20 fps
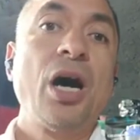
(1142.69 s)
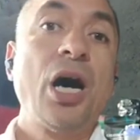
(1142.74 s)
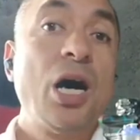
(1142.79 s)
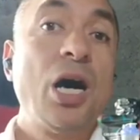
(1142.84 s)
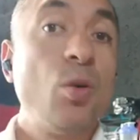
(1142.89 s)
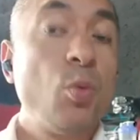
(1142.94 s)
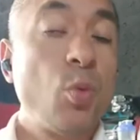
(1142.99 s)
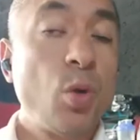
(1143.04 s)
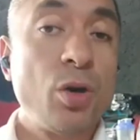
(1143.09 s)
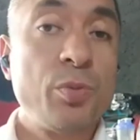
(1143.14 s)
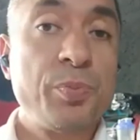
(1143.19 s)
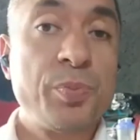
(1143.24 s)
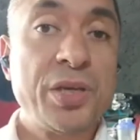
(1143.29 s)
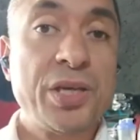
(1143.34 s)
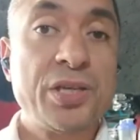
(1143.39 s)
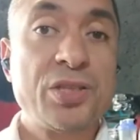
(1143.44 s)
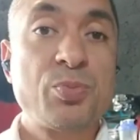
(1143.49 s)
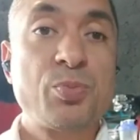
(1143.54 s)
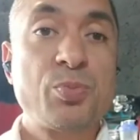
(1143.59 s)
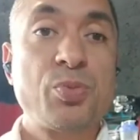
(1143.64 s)
I won't be
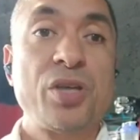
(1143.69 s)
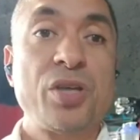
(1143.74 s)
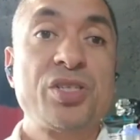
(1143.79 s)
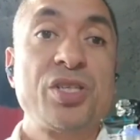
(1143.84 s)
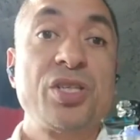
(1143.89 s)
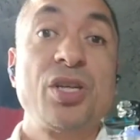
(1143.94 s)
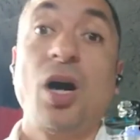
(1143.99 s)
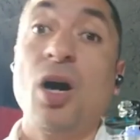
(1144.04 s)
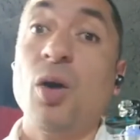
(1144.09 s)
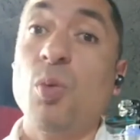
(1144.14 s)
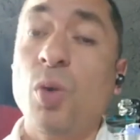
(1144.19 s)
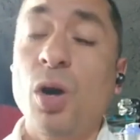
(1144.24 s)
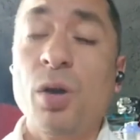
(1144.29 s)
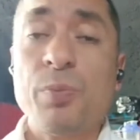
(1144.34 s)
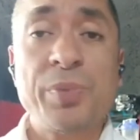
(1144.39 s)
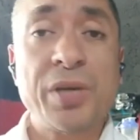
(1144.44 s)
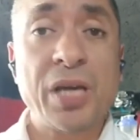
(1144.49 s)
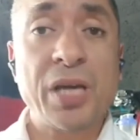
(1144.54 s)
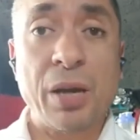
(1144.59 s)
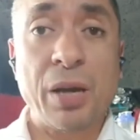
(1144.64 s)
as present. I
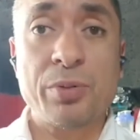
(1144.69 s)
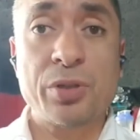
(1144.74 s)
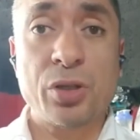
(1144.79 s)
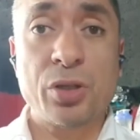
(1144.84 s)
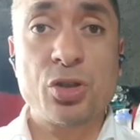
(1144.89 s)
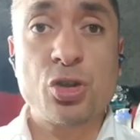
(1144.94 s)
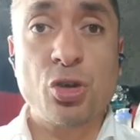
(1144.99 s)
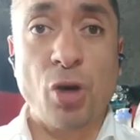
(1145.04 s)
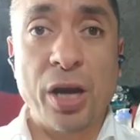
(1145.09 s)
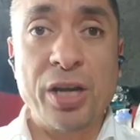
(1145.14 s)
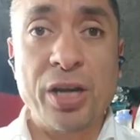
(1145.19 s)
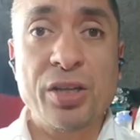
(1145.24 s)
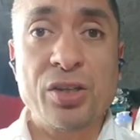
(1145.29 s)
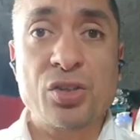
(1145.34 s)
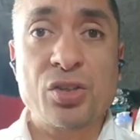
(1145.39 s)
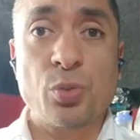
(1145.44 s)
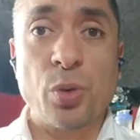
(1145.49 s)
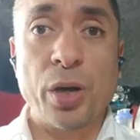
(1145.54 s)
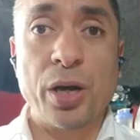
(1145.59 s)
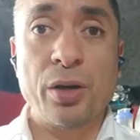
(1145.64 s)
won't be able to train
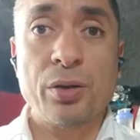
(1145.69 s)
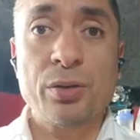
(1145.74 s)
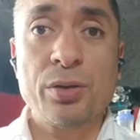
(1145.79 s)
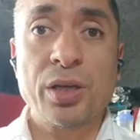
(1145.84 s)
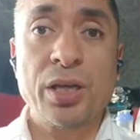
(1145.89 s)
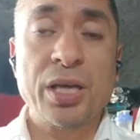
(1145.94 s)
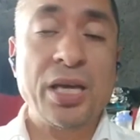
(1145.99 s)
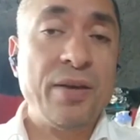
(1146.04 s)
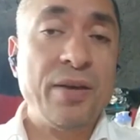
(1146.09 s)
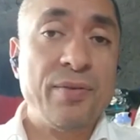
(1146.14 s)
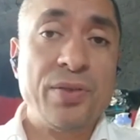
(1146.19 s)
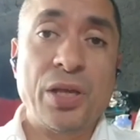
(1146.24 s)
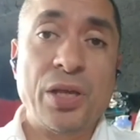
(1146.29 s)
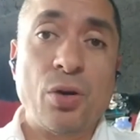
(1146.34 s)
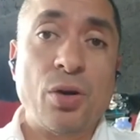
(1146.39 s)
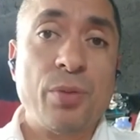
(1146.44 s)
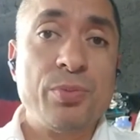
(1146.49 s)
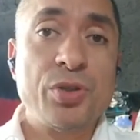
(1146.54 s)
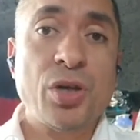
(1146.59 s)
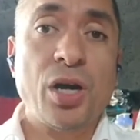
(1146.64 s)
as well, even
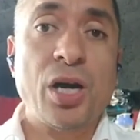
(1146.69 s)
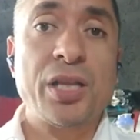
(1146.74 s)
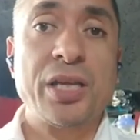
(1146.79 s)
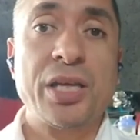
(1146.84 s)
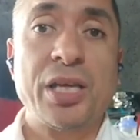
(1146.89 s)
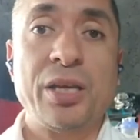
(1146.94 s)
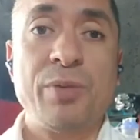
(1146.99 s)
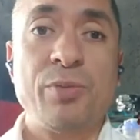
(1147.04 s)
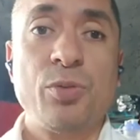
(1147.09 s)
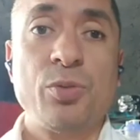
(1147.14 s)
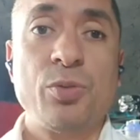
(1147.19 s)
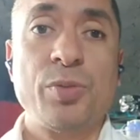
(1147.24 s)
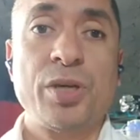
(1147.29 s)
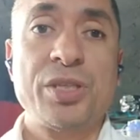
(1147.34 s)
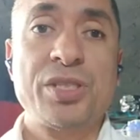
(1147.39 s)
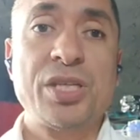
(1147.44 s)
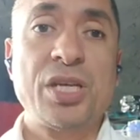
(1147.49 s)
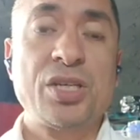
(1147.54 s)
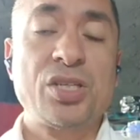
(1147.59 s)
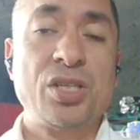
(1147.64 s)
though I'm dialing in all my
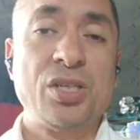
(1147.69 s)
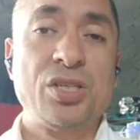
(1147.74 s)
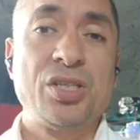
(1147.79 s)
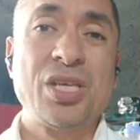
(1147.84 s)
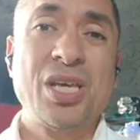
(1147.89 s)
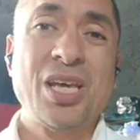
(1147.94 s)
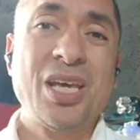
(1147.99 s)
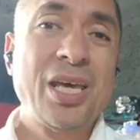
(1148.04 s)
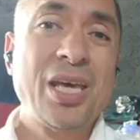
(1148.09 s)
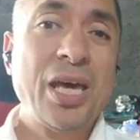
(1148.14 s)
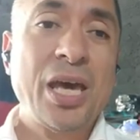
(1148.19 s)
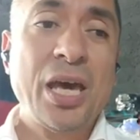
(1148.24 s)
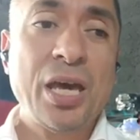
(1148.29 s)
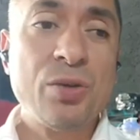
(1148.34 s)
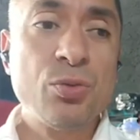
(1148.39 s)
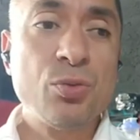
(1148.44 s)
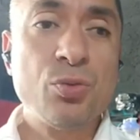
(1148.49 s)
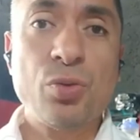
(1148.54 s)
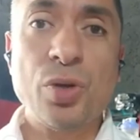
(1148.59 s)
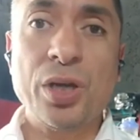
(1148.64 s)
sessions.
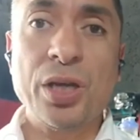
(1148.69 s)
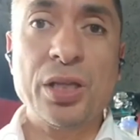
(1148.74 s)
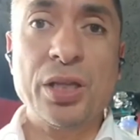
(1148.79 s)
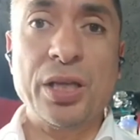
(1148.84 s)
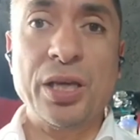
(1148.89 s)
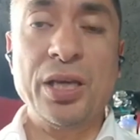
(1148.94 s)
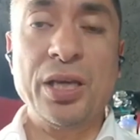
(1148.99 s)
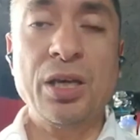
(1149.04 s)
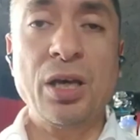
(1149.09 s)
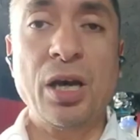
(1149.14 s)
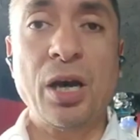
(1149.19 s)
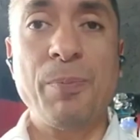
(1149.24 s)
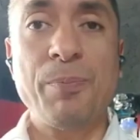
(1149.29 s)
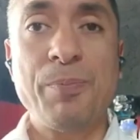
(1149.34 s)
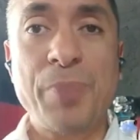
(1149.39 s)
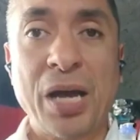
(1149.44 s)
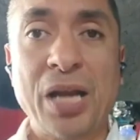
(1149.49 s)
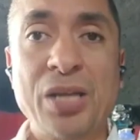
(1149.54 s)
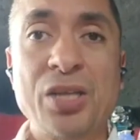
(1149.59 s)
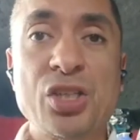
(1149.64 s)
And really, I'm
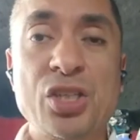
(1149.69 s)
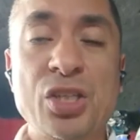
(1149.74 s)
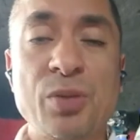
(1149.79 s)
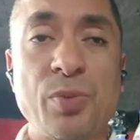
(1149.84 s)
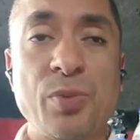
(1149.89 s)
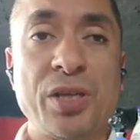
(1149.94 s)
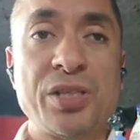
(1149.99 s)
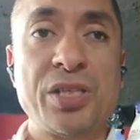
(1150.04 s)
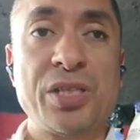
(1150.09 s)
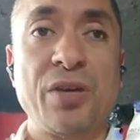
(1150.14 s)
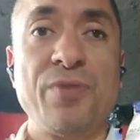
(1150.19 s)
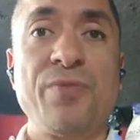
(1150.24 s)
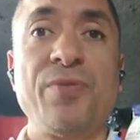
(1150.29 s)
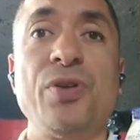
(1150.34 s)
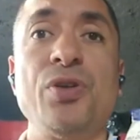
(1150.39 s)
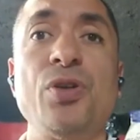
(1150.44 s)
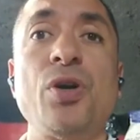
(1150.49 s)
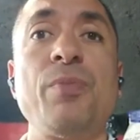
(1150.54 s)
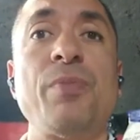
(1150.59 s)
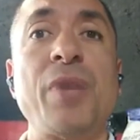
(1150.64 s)
punishing myself for
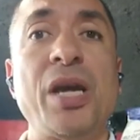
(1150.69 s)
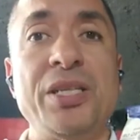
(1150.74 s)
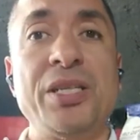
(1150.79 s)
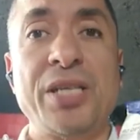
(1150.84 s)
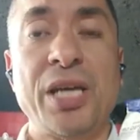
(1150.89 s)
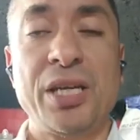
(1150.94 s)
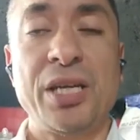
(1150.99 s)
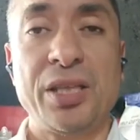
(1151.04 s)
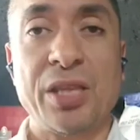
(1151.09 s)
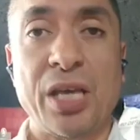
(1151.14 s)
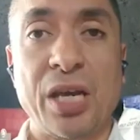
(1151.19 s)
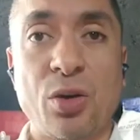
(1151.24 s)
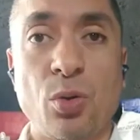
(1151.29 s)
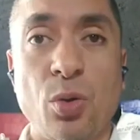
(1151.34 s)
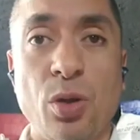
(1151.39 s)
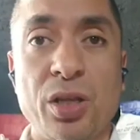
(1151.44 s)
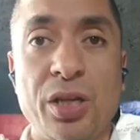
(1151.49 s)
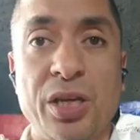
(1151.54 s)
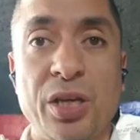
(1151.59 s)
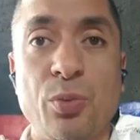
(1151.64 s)
not maintaining that
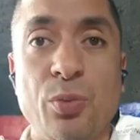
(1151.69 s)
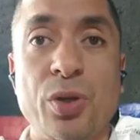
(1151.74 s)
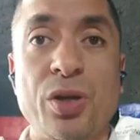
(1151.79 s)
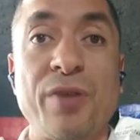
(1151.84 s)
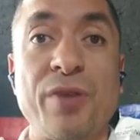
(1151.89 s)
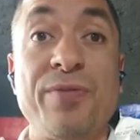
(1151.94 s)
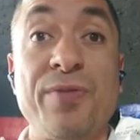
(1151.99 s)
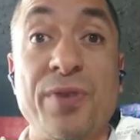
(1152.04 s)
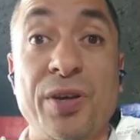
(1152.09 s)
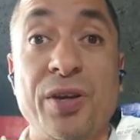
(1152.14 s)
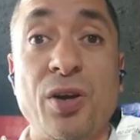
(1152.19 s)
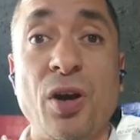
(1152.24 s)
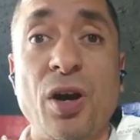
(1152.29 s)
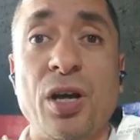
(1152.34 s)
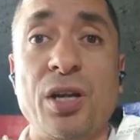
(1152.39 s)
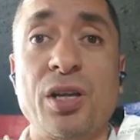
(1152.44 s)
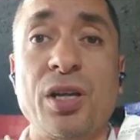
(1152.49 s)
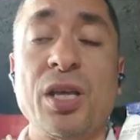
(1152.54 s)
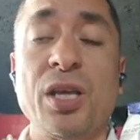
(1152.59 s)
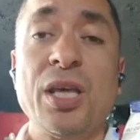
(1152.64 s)
quality when I
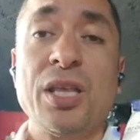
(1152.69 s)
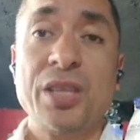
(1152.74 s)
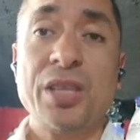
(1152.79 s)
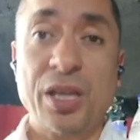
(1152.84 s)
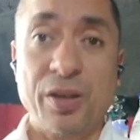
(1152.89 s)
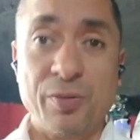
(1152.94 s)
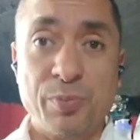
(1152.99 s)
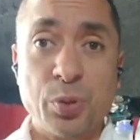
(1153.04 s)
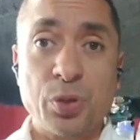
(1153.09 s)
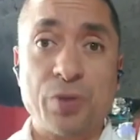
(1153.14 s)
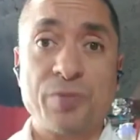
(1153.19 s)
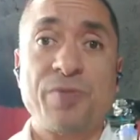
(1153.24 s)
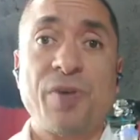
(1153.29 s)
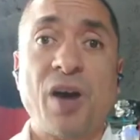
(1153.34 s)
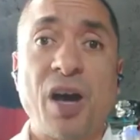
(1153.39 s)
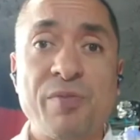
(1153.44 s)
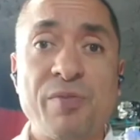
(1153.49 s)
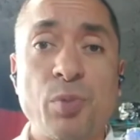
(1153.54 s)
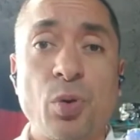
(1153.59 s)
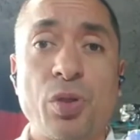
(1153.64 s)
forgot that I put
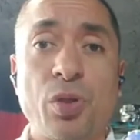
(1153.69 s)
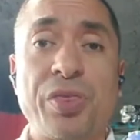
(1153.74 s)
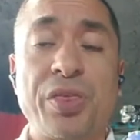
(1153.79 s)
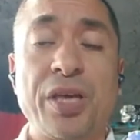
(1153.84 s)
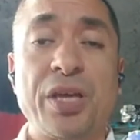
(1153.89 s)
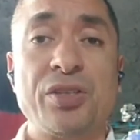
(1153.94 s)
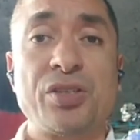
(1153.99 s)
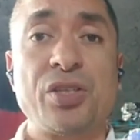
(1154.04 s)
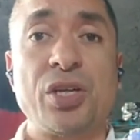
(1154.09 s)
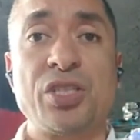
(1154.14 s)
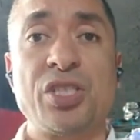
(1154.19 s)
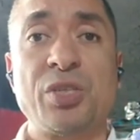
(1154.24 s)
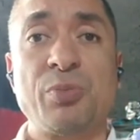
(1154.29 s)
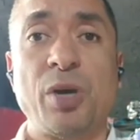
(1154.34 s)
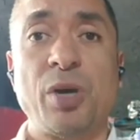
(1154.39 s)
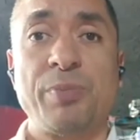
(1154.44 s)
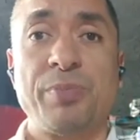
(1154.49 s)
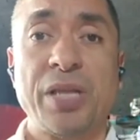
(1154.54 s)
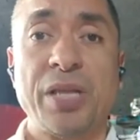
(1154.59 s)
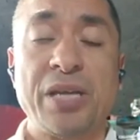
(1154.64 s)
5 more things onto
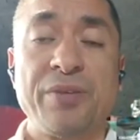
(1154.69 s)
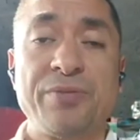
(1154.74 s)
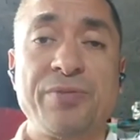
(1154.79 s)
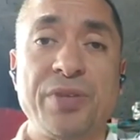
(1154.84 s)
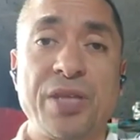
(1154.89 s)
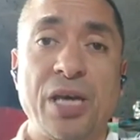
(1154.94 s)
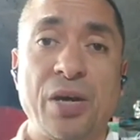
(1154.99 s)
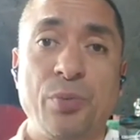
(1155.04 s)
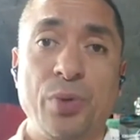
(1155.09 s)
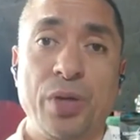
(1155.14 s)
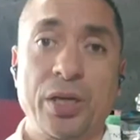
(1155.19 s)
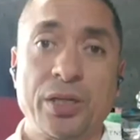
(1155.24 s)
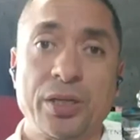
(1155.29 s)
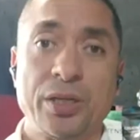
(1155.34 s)
my plate for that week.